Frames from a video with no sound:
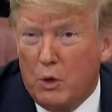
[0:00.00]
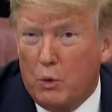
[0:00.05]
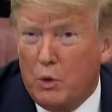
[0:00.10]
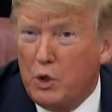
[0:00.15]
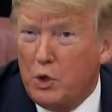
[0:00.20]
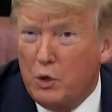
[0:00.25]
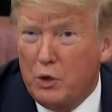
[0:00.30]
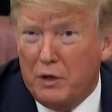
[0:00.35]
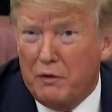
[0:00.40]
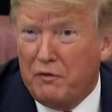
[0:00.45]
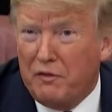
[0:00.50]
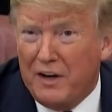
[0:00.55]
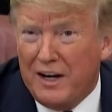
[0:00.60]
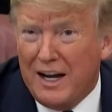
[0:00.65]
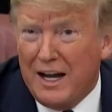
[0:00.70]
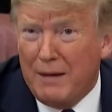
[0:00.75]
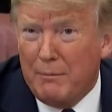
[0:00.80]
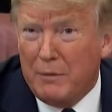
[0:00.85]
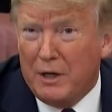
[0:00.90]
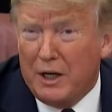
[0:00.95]
We're doing
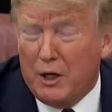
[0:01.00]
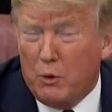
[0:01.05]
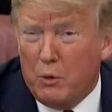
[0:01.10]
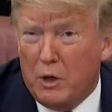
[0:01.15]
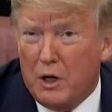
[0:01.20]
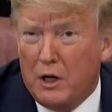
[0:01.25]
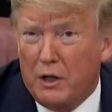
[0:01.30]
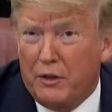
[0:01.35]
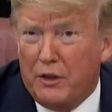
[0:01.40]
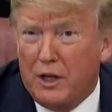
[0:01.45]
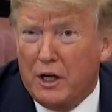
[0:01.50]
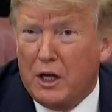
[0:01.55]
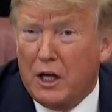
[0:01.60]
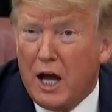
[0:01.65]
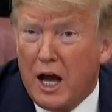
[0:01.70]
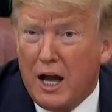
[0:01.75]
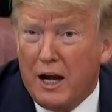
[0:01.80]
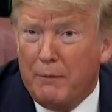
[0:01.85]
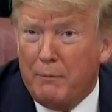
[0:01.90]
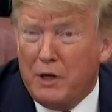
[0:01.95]
phenomenally well. The
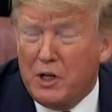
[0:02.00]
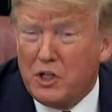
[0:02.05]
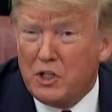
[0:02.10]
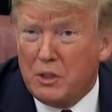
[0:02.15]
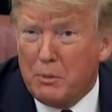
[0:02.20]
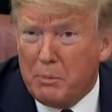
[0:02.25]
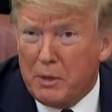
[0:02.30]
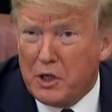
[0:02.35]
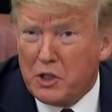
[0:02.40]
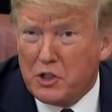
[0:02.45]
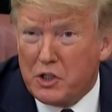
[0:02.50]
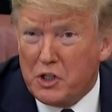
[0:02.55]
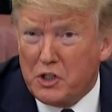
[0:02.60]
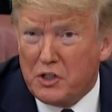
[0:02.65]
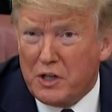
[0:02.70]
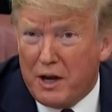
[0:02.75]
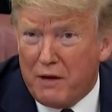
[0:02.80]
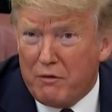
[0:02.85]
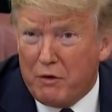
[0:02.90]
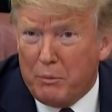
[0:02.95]
economy is the best
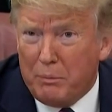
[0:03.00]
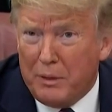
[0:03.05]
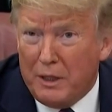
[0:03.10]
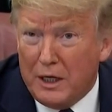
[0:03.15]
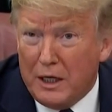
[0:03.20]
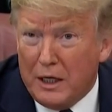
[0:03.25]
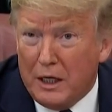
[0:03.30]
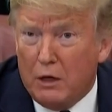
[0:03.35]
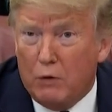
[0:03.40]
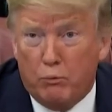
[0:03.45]
it's ever been.